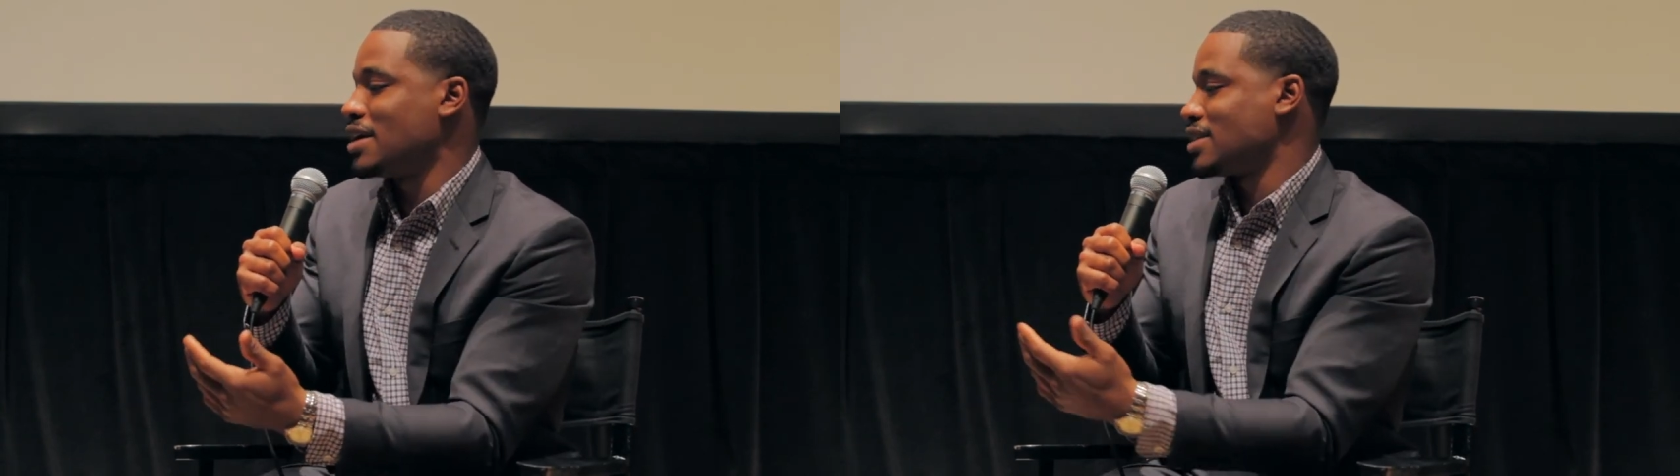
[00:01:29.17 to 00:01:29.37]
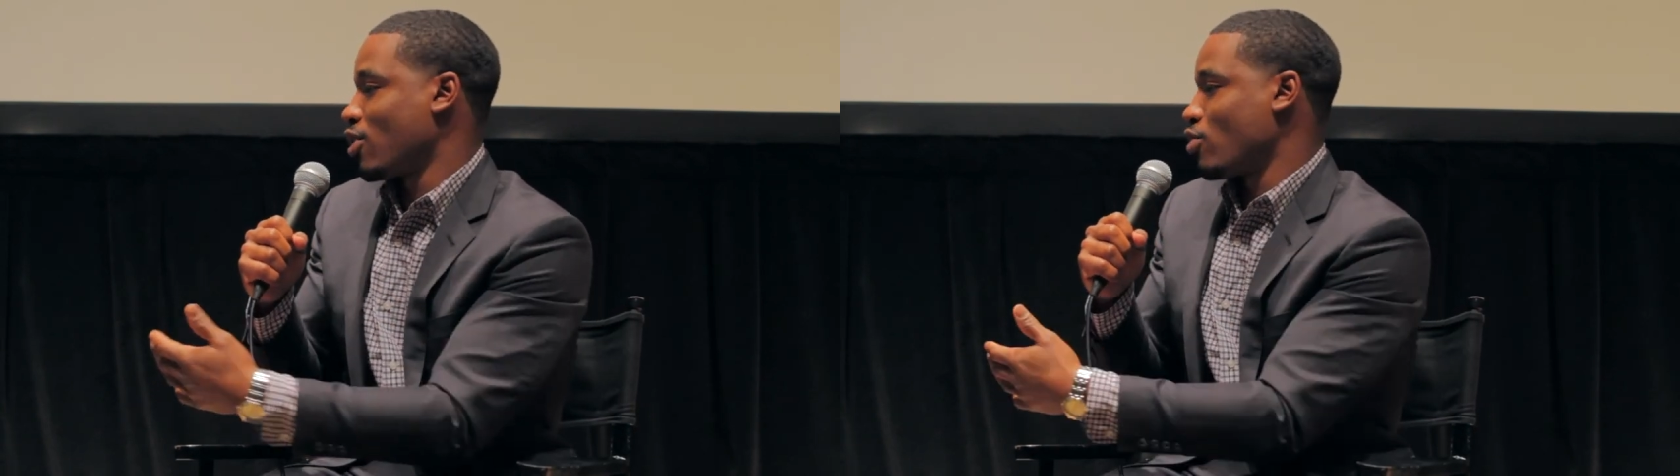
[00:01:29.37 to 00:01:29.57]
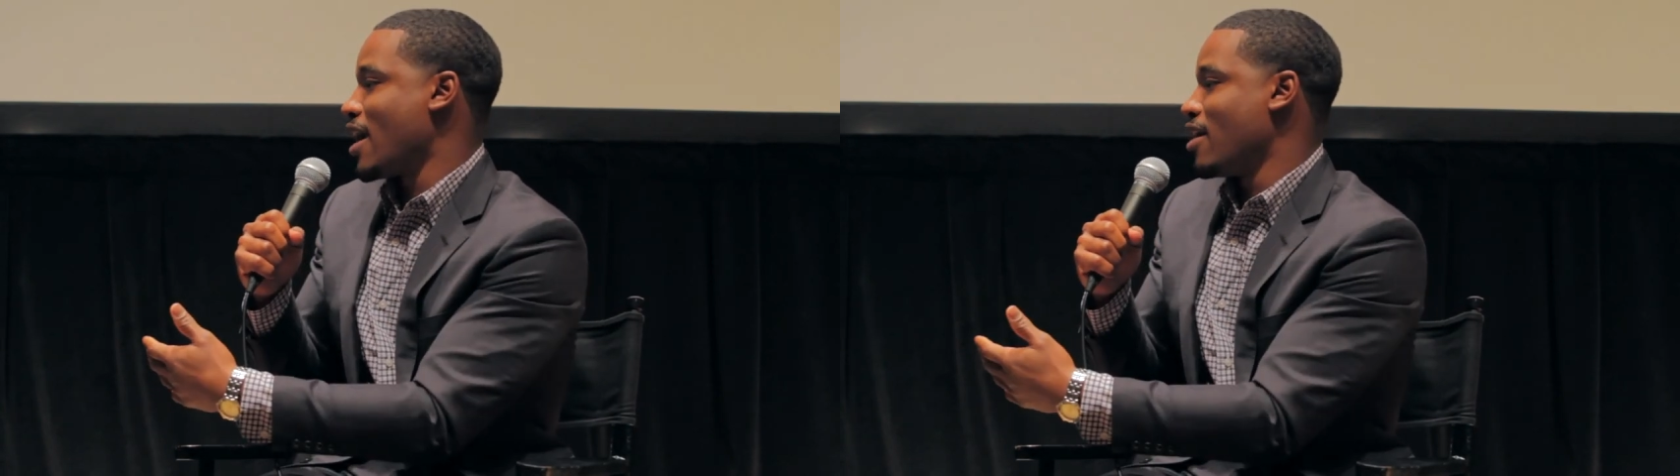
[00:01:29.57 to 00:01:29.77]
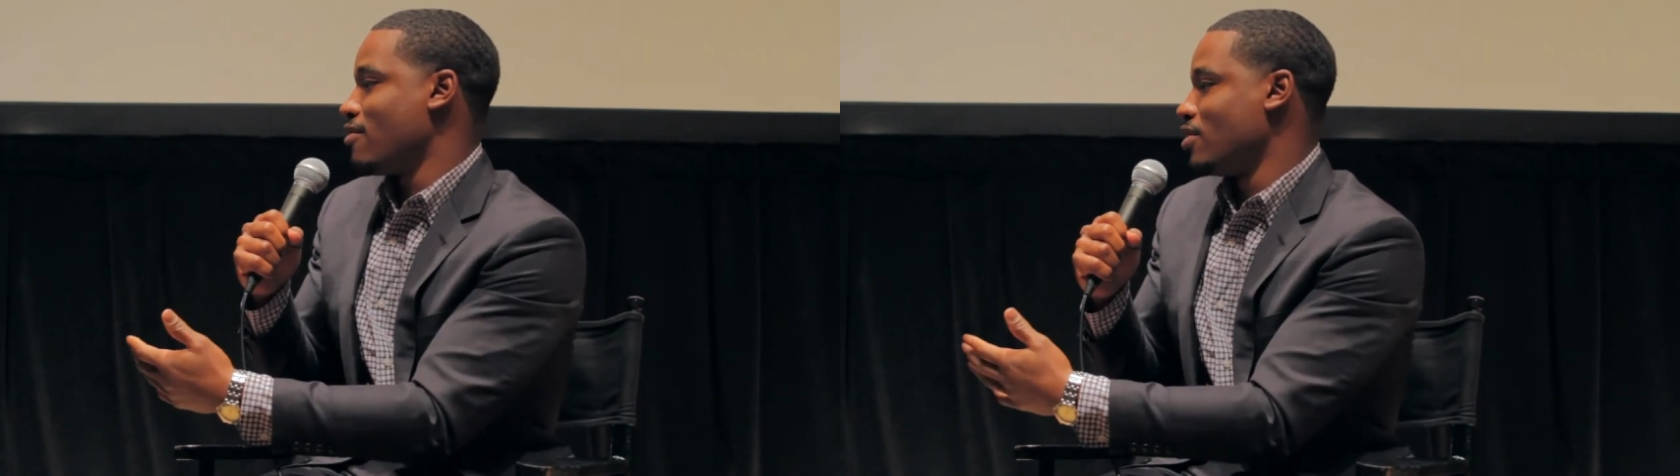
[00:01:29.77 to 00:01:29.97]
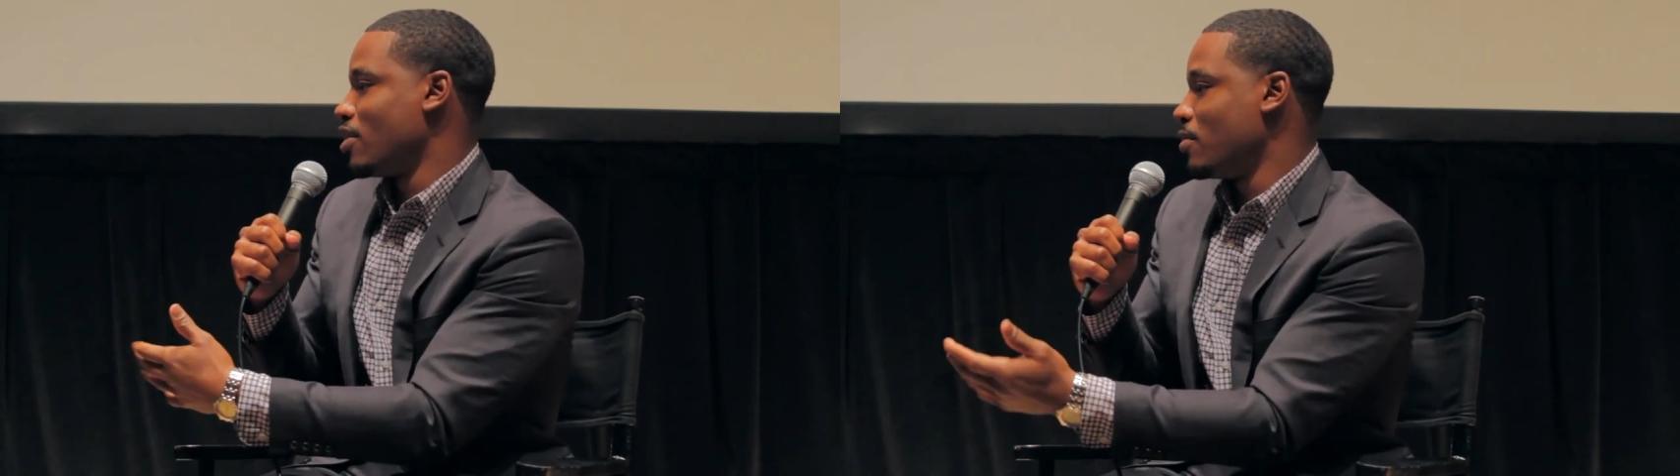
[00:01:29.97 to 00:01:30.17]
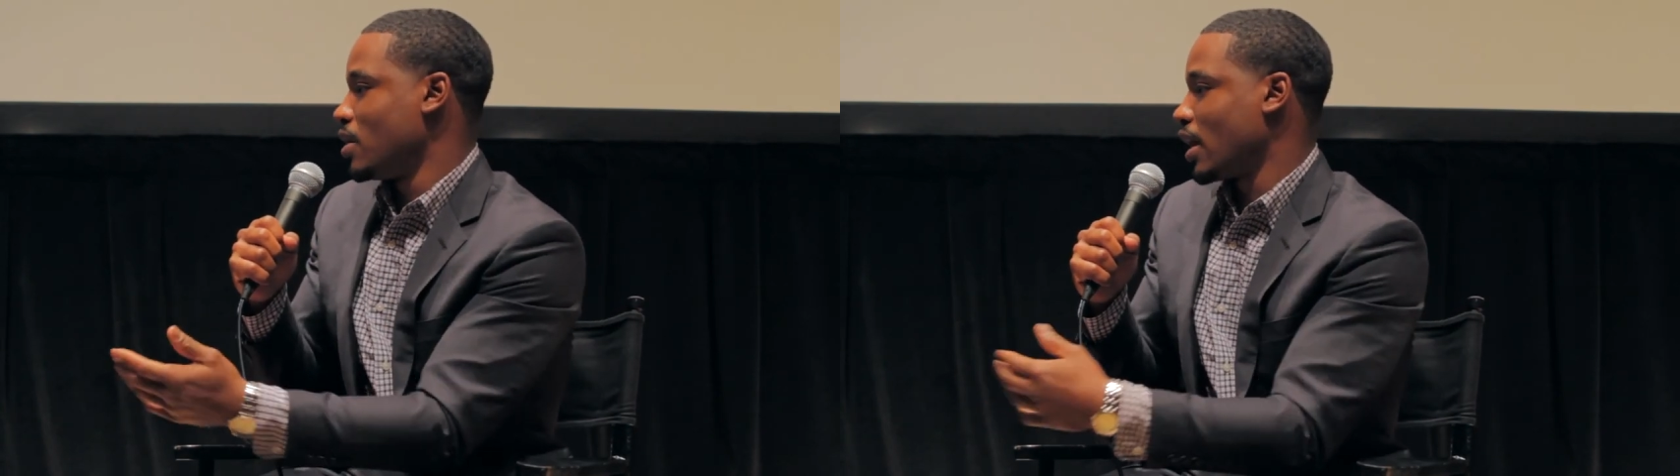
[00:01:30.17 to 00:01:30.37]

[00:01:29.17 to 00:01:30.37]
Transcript: basically like a rave. You know what I mean?